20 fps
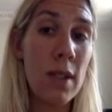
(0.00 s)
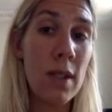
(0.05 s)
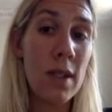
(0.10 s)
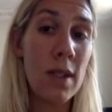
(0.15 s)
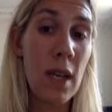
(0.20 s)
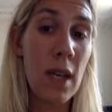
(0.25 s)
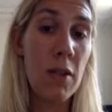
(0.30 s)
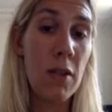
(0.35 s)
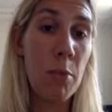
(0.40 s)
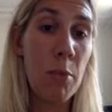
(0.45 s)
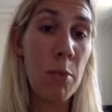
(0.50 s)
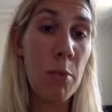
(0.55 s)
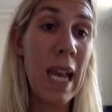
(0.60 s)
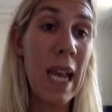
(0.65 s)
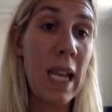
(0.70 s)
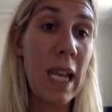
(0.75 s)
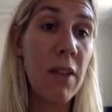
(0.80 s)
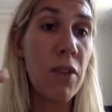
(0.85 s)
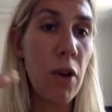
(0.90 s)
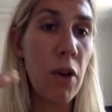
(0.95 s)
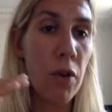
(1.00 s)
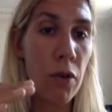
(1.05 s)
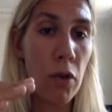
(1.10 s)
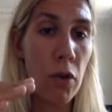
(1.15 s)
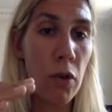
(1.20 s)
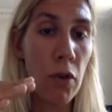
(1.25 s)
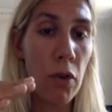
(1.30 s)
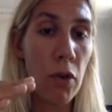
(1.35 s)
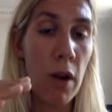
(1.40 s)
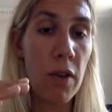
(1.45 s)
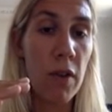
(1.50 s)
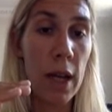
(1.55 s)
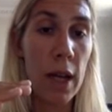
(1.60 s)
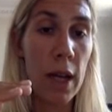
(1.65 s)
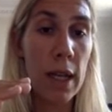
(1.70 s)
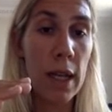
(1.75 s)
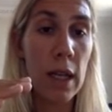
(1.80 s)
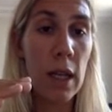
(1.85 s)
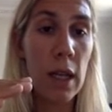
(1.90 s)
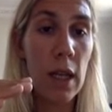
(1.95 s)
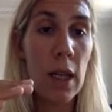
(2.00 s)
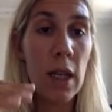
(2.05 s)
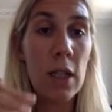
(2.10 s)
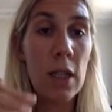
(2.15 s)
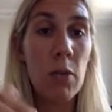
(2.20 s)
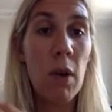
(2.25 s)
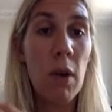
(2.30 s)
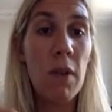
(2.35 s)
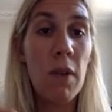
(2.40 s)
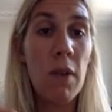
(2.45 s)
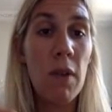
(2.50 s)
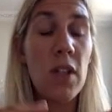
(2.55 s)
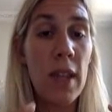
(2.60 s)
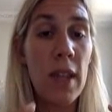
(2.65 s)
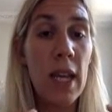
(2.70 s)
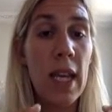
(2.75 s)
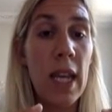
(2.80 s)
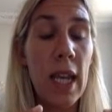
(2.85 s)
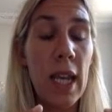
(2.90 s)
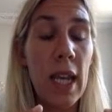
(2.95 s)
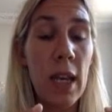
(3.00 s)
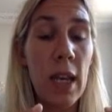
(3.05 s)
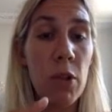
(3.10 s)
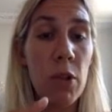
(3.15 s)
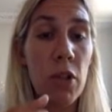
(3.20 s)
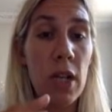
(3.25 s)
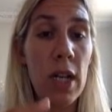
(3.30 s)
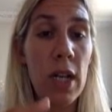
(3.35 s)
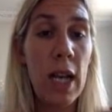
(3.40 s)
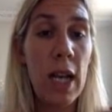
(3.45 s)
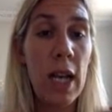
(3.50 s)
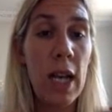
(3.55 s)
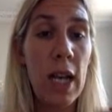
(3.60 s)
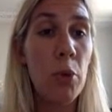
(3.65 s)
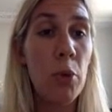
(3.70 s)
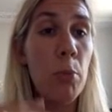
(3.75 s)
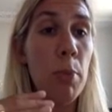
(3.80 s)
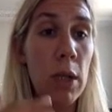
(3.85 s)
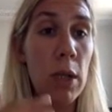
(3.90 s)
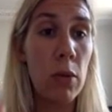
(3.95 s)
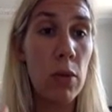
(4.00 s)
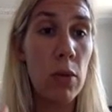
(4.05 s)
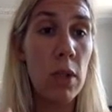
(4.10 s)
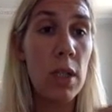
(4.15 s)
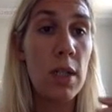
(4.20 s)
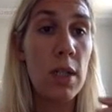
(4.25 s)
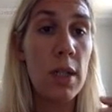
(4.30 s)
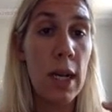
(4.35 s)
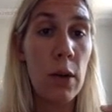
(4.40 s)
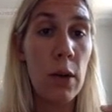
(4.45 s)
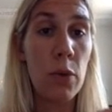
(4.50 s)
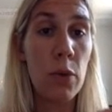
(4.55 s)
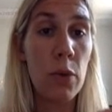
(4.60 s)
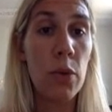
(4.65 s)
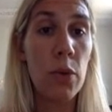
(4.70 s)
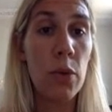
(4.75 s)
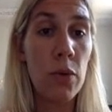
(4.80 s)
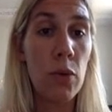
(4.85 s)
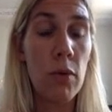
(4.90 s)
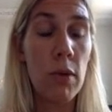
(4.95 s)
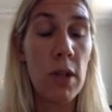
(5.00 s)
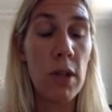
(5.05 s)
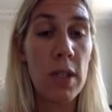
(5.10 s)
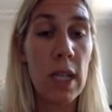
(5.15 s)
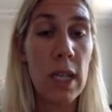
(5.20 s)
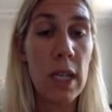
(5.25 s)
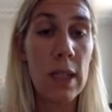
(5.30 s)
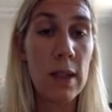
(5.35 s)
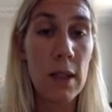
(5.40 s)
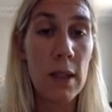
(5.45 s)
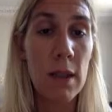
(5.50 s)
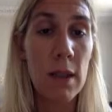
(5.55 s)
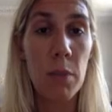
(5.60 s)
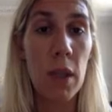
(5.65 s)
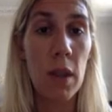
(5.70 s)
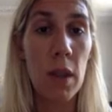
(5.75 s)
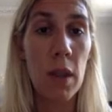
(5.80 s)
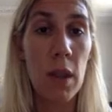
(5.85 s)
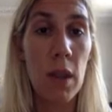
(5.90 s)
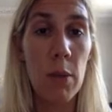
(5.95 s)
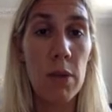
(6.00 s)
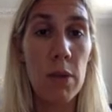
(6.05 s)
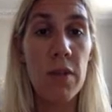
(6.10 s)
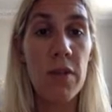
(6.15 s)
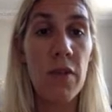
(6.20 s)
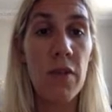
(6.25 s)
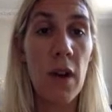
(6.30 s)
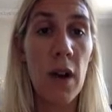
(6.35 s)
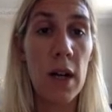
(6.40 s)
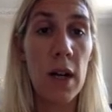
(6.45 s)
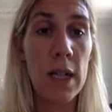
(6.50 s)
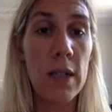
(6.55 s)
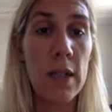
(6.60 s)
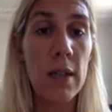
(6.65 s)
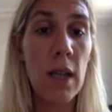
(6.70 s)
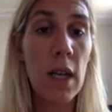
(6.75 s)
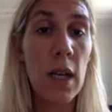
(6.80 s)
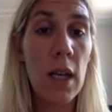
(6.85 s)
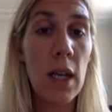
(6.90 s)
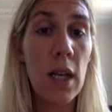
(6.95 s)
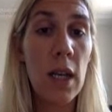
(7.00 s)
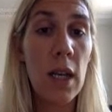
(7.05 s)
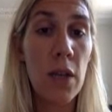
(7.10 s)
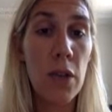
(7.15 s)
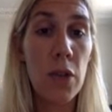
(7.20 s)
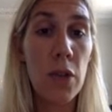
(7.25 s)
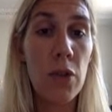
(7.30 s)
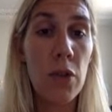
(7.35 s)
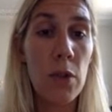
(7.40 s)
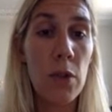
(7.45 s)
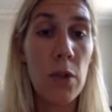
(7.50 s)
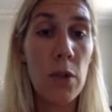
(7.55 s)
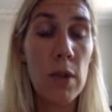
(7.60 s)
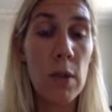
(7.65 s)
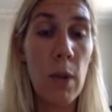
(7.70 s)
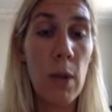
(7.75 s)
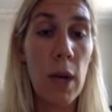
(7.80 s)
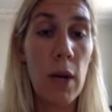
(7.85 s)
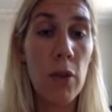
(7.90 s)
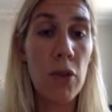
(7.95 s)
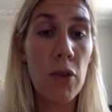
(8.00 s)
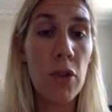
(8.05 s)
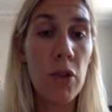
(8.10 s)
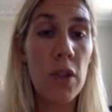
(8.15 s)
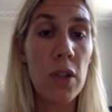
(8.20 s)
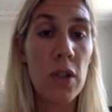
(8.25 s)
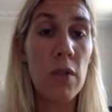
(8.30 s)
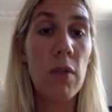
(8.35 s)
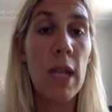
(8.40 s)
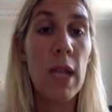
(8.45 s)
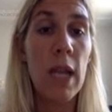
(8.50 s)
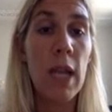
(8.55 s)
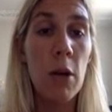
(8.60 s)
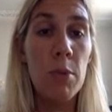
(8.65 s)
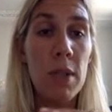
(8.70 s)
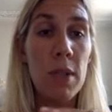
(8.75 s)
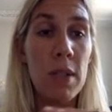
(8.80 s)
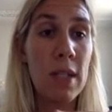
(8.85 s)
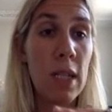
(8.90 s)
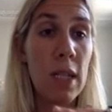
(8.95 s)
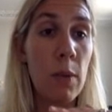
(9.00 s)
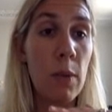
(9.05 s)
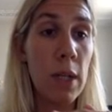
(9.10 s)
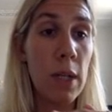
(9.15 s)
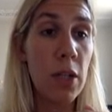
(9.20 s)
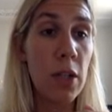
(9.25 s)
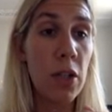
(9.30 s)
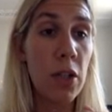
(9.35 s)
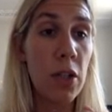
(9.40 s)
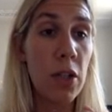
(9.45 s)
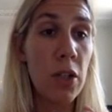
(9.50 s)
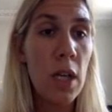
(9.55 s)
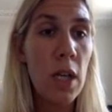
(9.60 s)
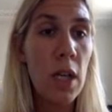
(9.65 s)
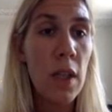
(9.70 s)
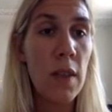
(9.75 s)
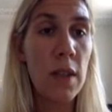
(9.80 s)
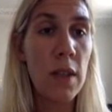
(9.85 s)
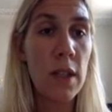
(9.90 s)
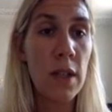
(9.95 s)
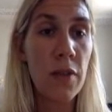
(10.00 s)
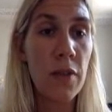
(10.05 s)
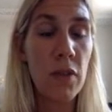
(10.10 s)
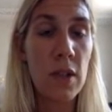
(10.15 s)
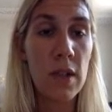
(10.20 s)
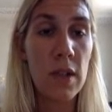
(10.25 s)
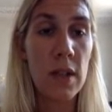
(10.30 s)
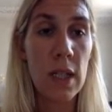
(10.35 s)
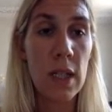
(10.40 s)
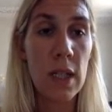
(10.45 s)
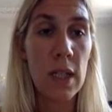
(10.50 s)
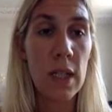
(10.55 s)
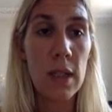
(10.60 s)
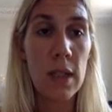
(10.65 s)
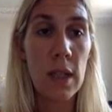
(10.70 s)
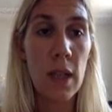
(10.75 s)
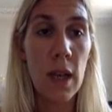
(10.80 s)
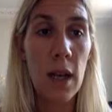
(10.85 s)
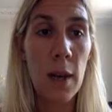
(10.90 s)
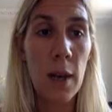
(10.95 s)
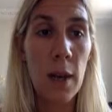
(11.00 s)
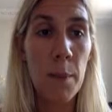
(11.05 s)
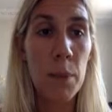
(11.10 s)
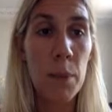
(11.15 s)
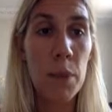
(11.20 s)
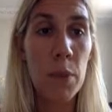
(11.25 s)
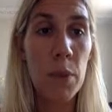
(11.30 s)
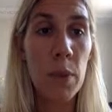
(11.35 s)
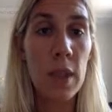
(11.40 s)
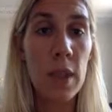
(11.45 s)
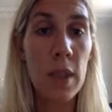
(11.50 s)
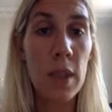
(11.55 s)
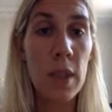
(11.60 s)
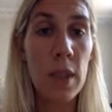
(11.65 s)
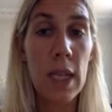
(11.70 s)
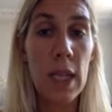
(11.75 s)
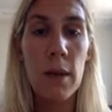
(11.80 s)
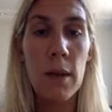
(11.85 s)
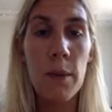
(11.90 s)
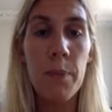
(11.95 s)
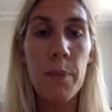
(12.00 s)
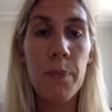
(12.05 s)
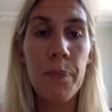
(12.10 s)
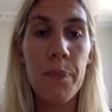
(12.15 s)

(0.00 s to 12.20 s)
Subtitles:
kind of behavior of the graph like? So I've done that here, which can help you build and tell your story. So that's something that I would advise that you do as well, just to really help distinguish the differences between the data.